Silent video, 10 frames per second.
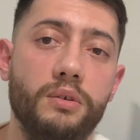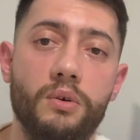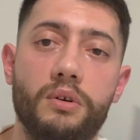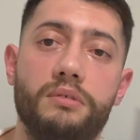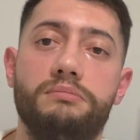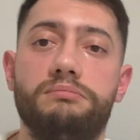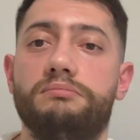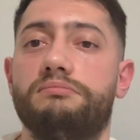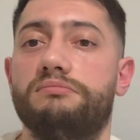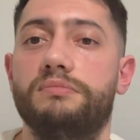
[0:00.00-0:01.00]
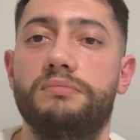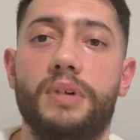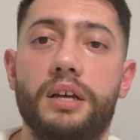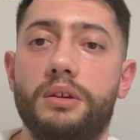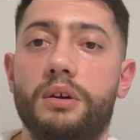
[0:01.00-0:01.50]
or,
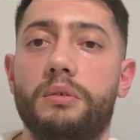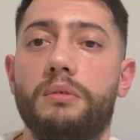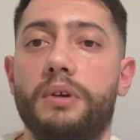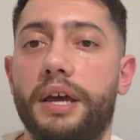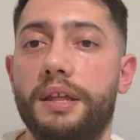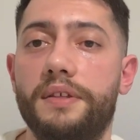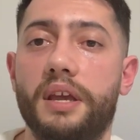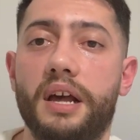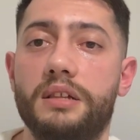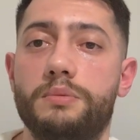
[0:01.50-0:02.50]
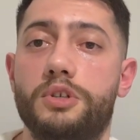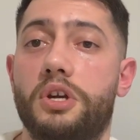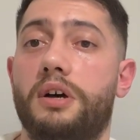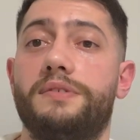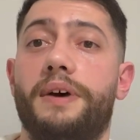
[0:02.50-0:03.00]
I don't know, anything else which
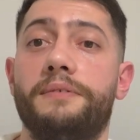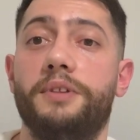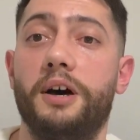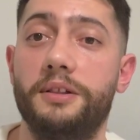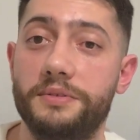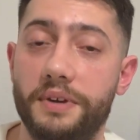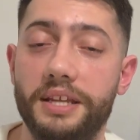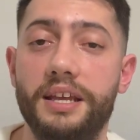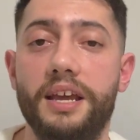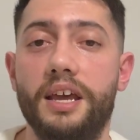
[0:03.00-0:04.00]
costs $5, right?